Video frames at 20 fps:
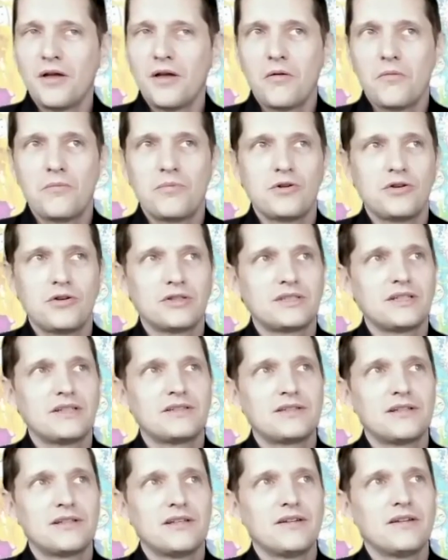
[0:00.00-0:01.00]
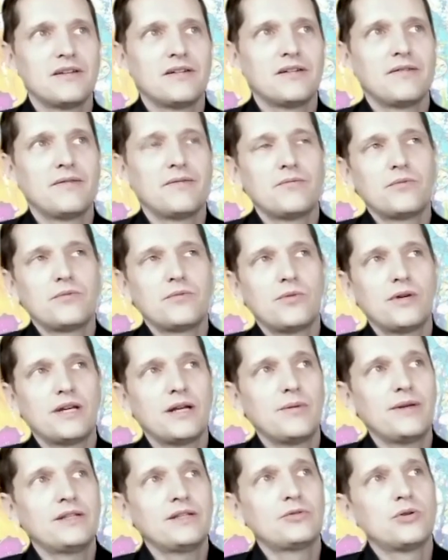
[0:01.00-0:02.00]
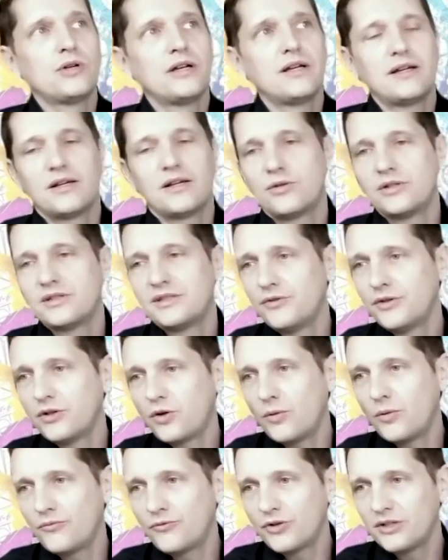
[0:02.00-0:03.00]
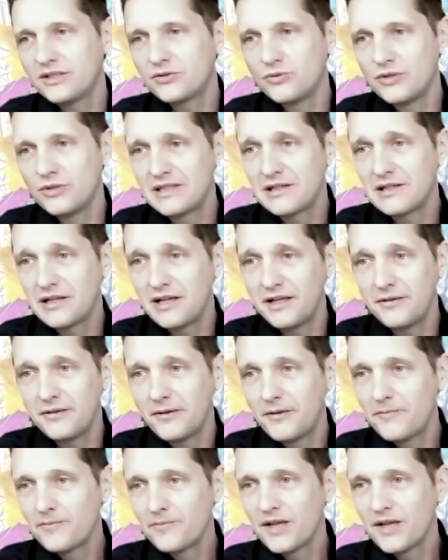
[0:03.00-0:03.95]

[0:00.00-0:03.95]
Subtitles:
Because when I went to a creativity conference recently,